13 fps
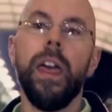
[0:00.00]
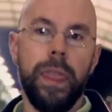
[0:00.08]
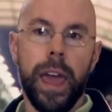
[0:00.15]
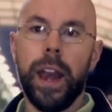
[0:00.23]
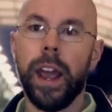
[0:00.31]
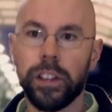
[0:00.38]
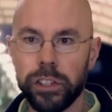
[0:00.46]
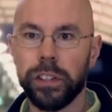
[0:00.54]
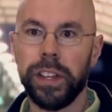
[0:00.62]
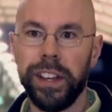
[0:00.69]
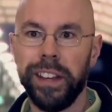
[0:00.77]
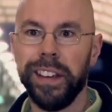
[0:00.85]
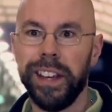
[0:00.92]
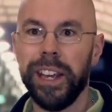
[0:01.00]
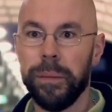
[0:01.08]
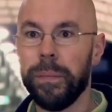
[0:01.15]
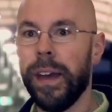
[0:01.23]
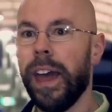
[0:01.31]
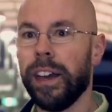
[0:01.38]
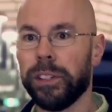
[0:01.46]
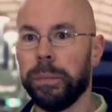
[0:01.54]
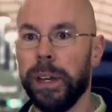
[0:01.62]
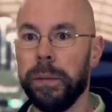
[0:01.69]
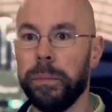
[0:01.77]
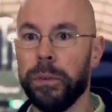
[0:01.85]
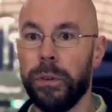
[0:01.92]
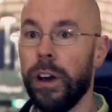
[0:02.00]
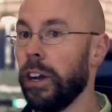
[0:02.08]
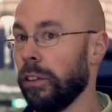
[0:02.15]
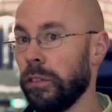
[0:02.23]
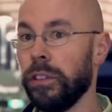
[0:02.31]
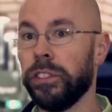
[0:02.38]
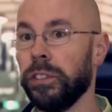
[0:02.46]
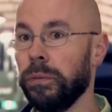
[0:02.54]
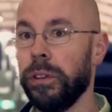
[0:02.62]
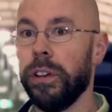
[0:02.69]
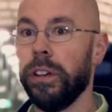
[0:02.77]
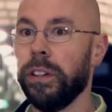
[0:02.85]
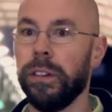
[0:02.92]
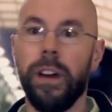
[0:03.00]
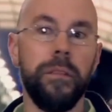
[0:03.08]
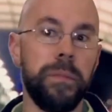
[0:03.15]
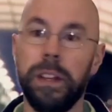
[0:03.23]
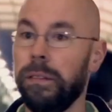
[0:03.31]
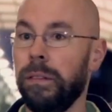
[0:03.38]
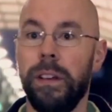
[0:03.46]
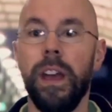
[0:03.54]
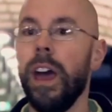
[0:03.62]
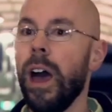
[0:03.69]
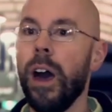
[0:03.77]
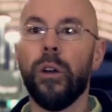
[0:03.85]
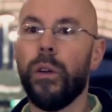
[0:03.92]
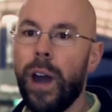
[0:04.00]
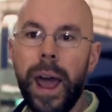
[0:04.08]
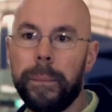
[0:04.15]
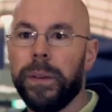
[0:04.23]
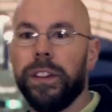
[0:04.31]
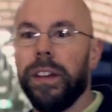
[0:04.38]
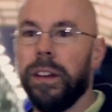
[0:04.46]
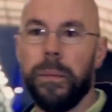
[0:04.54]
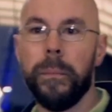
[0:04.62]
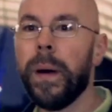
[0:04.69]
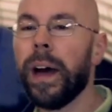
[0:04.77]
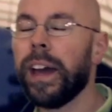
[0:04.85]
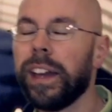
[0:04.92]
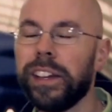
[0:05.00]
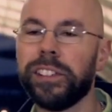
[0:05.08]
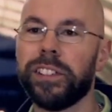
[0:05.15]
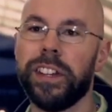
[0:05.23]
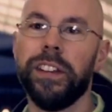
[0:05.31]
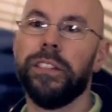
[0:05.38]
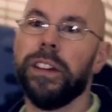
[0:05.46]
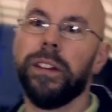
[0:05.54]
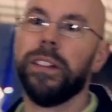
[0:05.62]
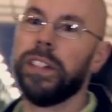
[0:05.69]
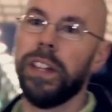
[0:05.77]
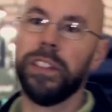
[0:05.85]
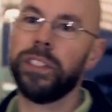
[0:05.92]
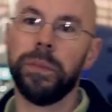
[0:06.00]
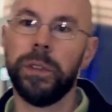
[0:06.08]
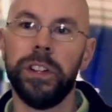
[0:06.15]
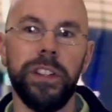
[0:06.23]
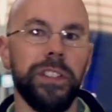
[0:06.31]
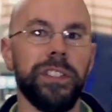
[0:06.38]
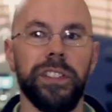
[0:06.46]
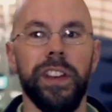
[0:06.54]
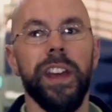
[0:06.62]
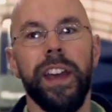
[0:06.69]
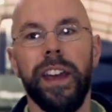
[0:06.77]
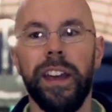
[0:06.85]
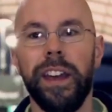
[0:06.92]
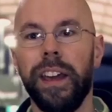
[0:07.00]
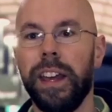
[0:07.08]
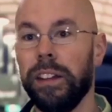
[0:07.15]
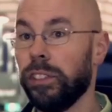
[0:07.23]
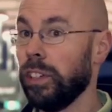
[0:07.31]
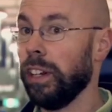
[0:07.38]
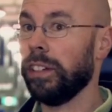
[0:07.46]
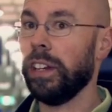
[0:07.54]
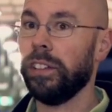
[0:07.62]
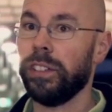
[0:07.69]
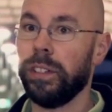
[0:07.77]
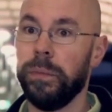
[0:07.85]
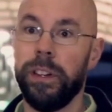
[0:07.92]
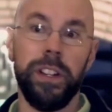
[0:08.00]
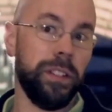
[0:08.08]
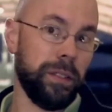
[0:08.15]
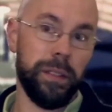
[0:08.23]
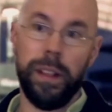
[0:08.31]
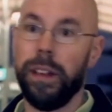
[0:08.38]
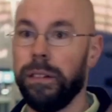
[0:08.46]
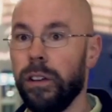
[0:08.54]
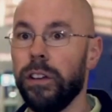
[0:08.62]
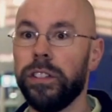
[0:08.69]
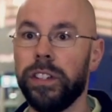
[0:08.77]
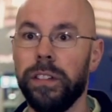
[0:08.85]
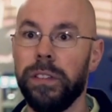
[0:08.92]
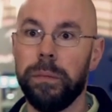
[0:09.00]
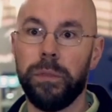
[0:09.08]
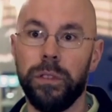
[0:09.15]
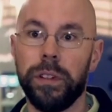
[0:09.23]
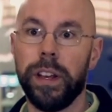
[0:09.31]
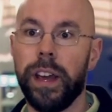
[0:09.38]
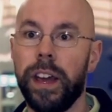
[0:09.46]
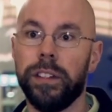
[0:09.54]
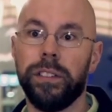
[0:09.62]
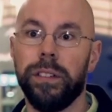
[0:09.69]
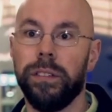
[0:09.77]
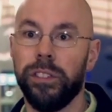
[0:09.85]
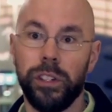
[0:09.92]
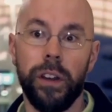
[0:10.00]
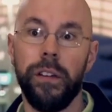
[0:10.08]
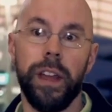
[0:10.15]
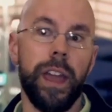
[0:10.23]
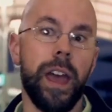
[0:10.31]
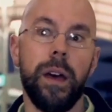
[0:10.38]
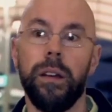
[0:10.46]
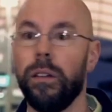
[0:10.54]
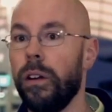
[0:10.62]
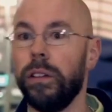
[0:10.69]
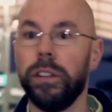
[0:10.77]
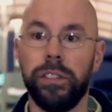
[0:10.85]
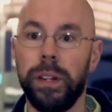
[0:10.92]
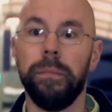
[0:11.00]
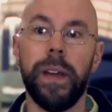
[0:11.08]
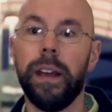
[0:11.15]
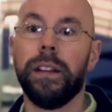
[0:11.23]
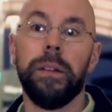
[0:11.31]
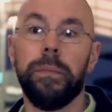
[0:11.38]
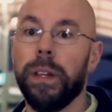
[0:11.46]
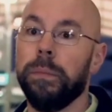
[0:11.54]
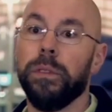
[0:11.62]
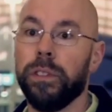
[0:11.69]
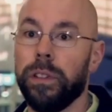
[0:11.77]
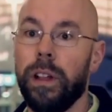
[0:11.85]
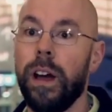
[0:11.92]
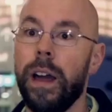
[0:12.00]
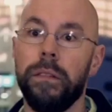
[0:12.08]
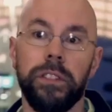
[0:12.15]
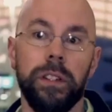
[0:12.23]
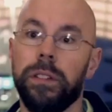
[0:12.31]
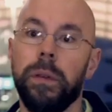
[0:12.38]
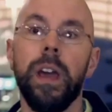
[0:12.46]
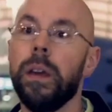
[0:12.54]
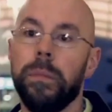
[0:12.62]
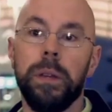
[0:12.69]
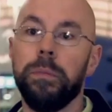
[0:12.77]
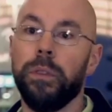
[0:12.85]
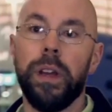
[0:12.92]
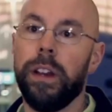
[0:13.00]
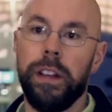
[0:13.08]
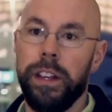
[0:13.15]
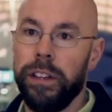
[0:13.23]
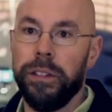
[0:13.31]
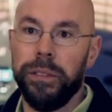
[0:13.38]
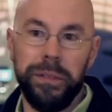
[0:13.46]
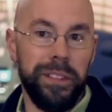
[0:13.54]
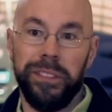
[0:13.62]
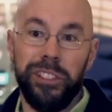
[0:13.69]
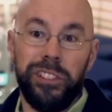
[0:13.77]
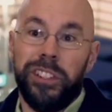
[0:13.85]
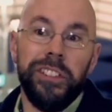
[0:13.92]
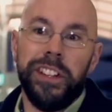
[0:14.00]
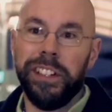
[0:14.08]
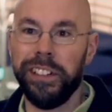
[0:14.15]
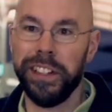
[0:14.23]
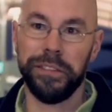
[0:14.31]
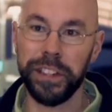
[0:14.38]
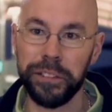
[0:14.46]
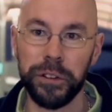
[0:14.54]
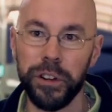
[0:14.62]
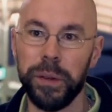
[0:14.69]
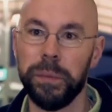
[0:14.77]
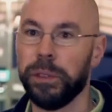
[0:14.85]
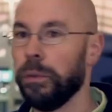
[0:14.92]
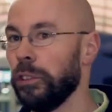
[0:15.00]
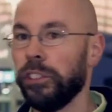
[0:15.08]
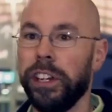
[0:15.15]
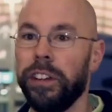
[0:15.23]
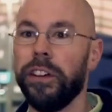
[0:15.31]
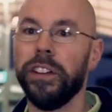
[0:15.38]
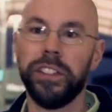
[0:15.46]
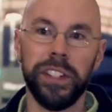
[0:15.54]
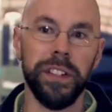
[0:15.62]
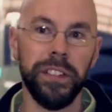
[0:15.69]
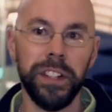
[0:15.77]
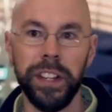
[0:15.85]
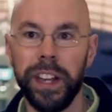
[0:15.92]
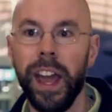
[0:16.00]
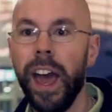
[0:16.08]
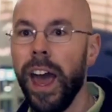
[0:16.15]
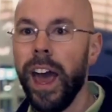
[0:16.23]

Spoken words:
that actually impacts people right across the world. And I've been rapt and amazed hearing testimonies and seeing testimonies at God TV broadcast showing how God is impacting people's lives as people get healed just in their living rooms watching God TV.